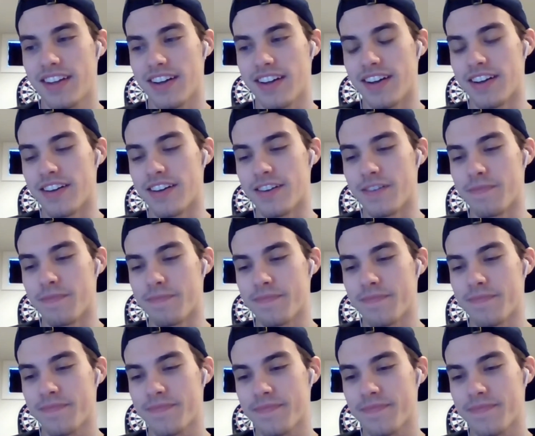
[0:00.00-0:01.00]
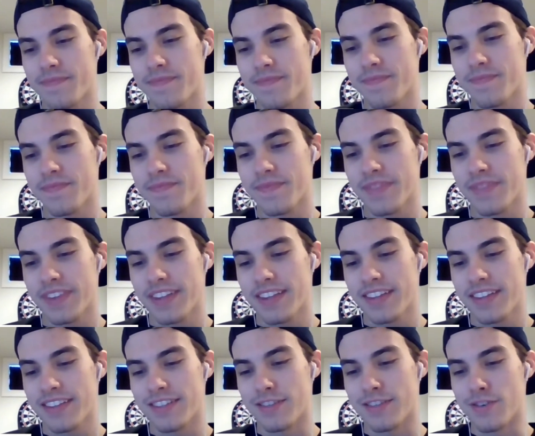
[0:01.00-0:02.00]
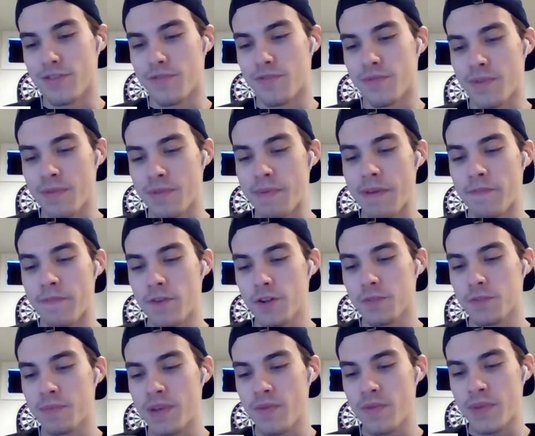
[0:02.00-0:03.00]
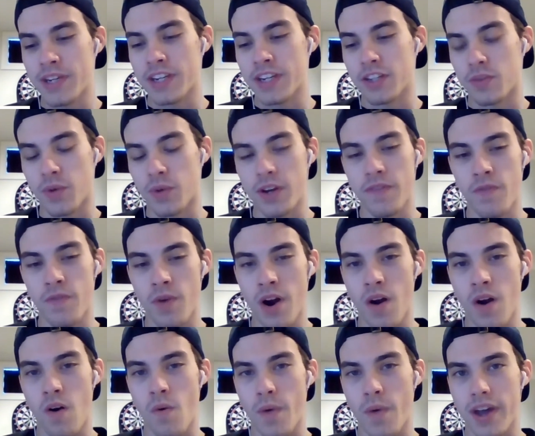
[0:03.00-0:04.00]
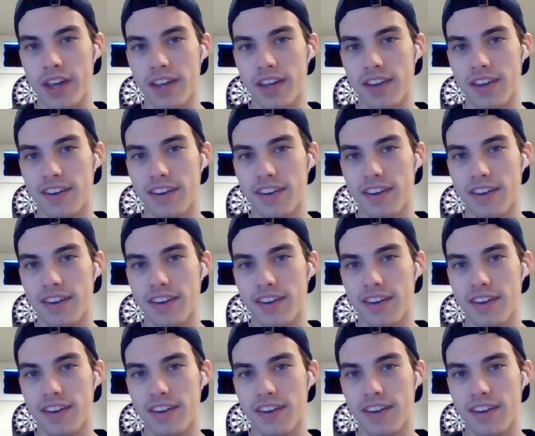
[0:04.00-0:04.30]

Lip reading: Um, so with my first meet, we did a 24-hour weigh-in.